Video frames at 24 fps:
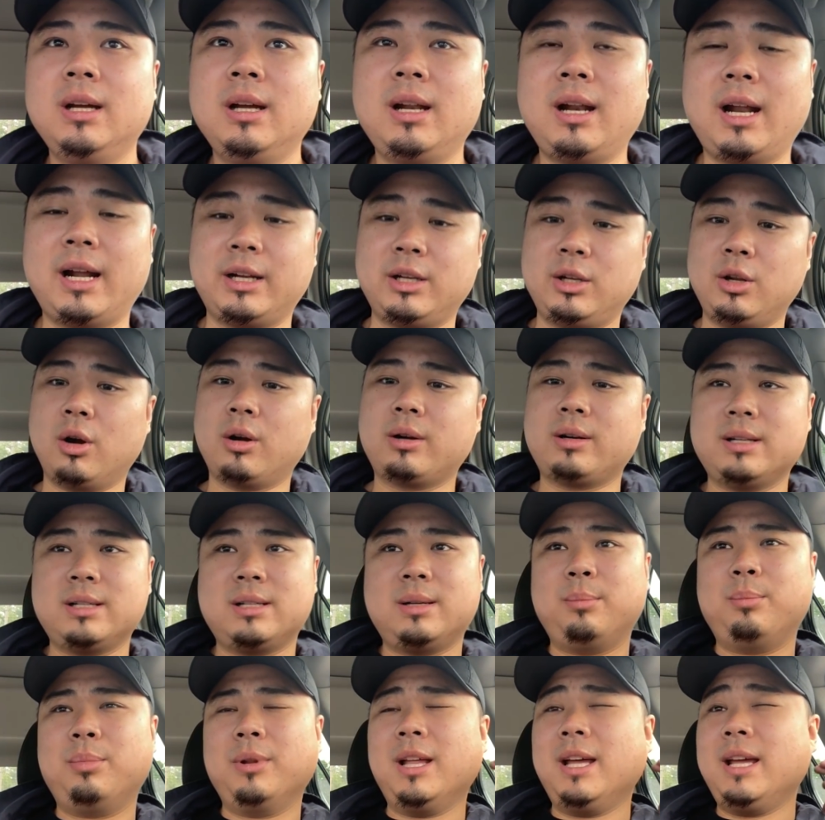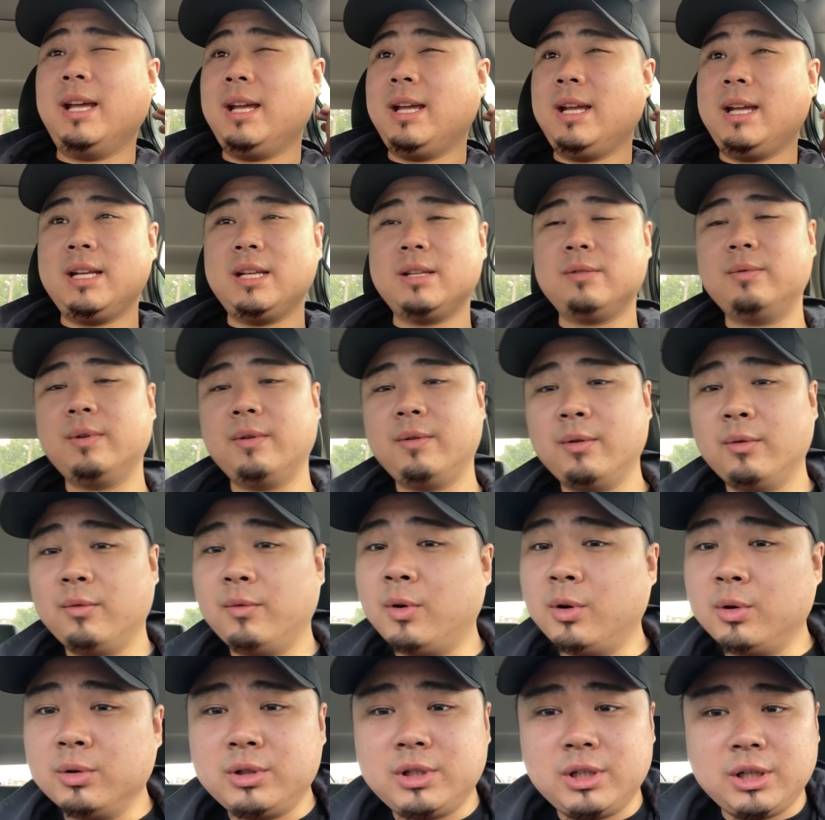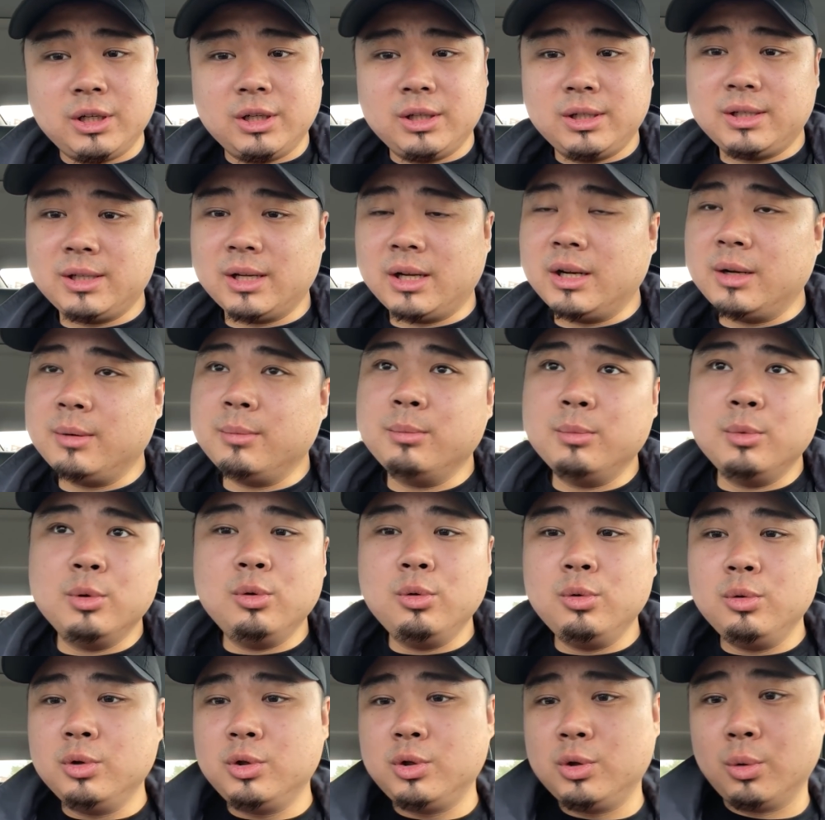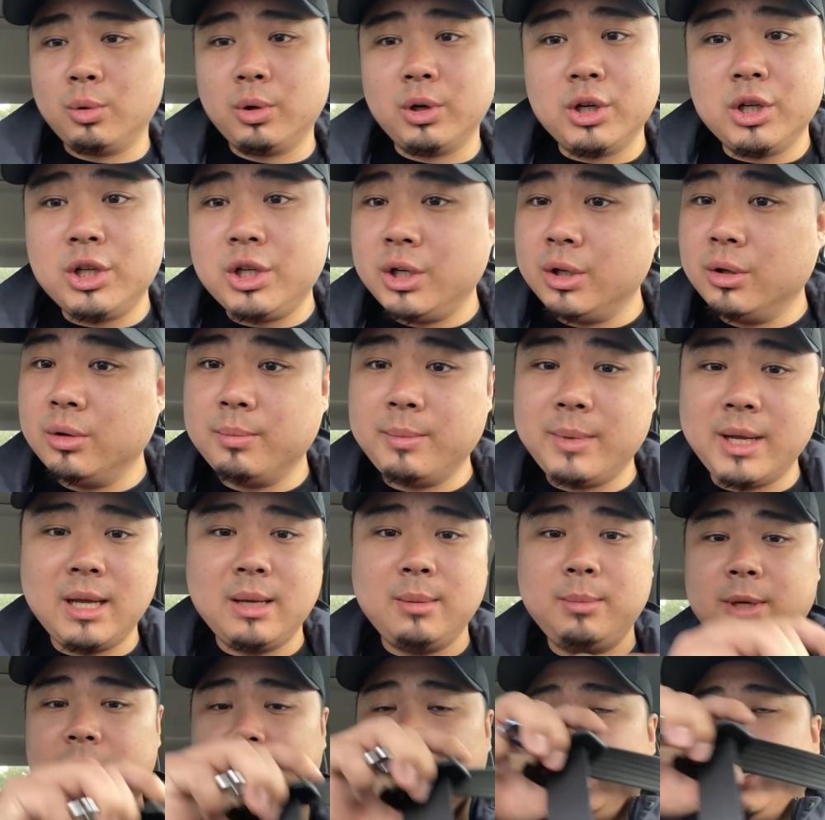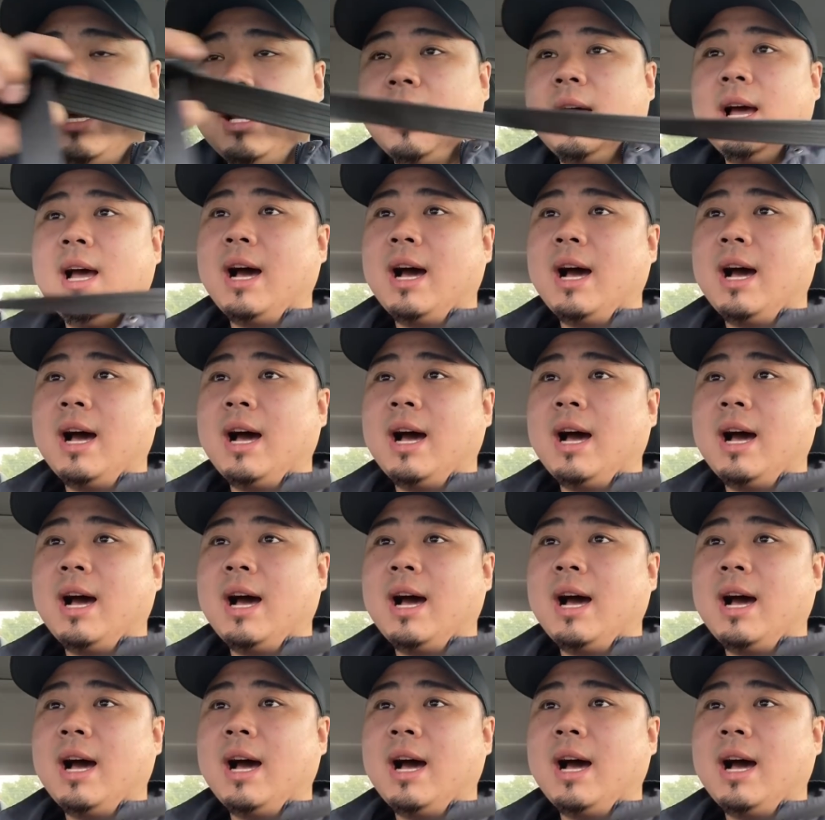like Darkness Ablaze, Vivid Voltage, Sun and Moon, Sword and Shield maybe.